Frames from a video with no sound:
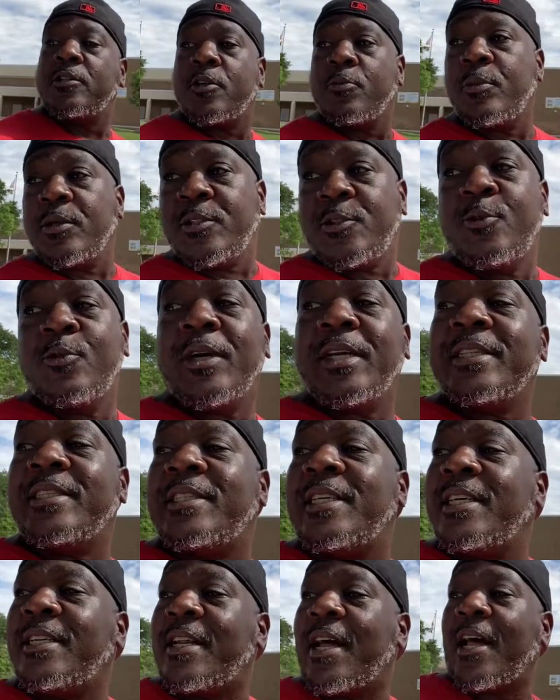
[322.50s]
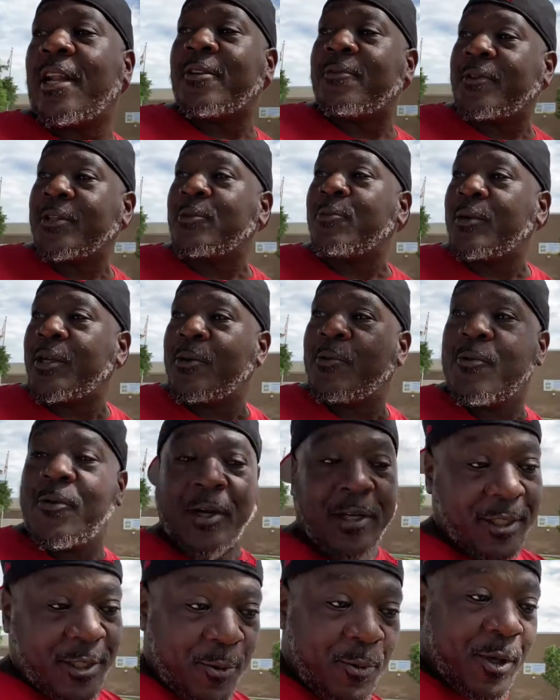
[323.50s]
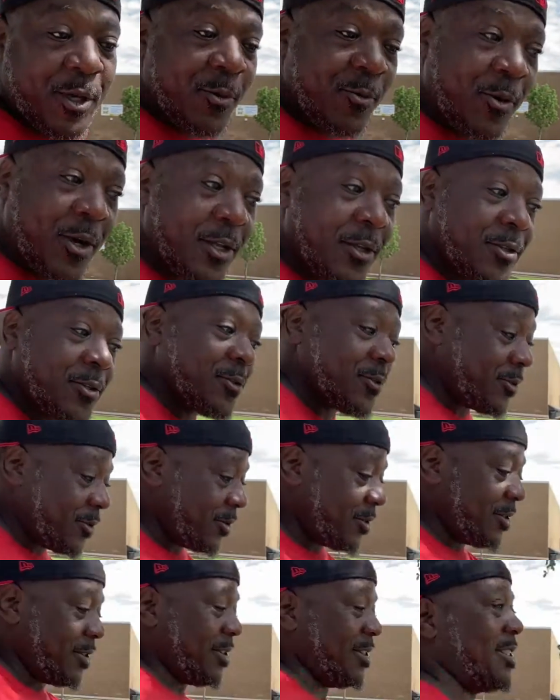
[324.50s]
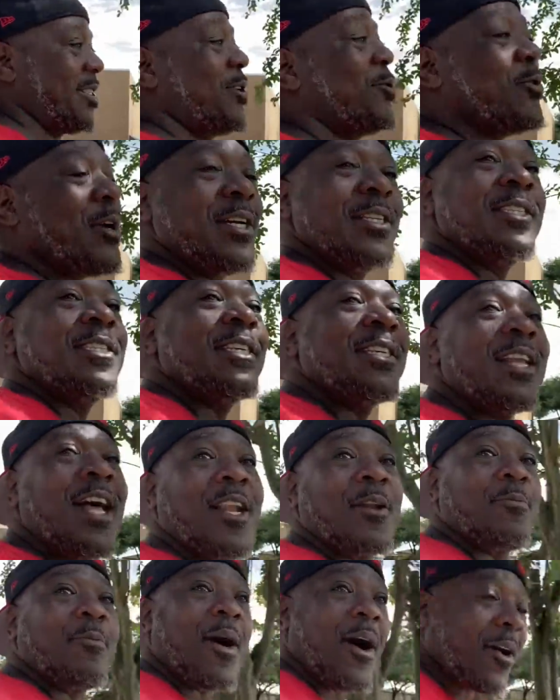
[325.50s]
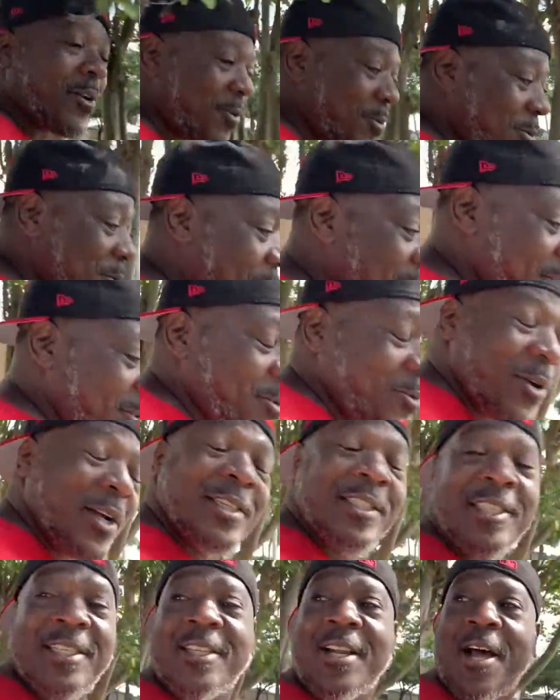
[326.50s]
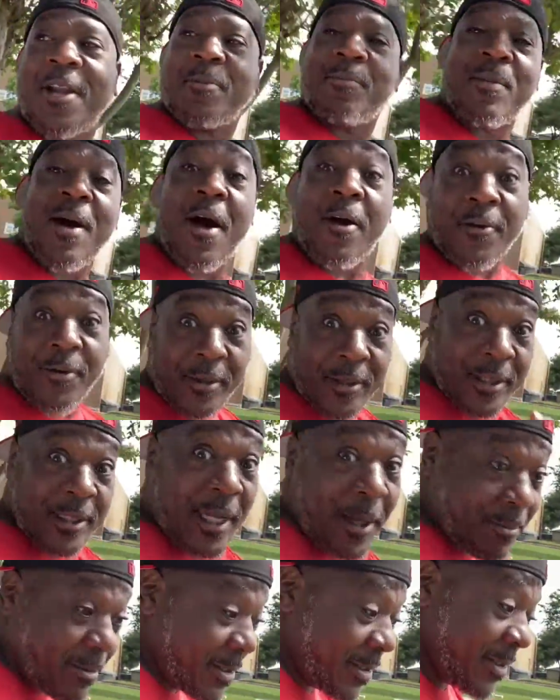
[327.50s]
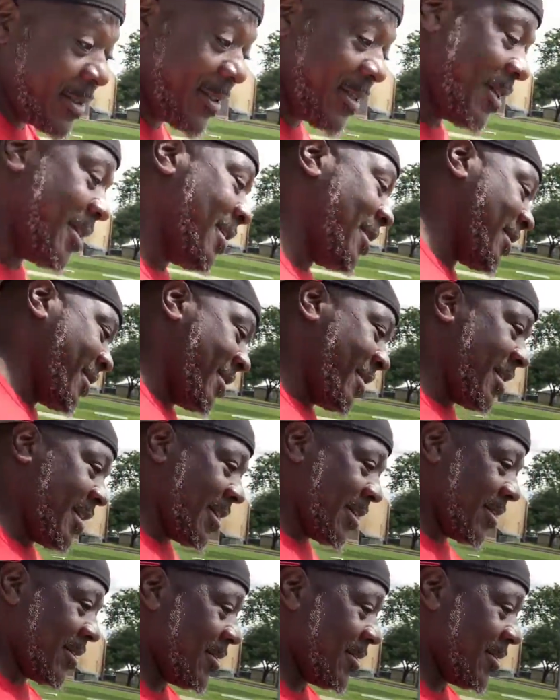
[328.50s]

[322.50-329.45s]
gonna be two hundred ten dollars for 21. 21 two hundred ten dollar bottle. We want a two hundred ten dollar bottle or something. Yeah.